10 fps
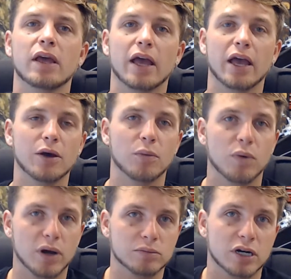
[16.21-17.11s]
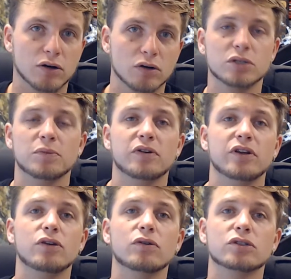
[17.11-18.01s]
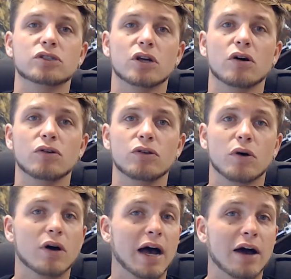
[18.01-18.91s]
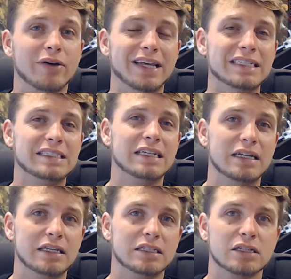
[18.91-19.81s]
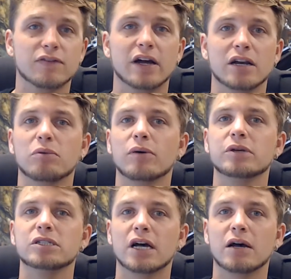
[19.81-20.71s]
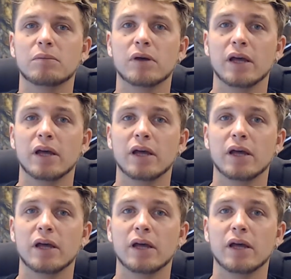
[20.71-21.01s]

and what I'm trying to ultimately do is show you all how easy it is to find a plumbing job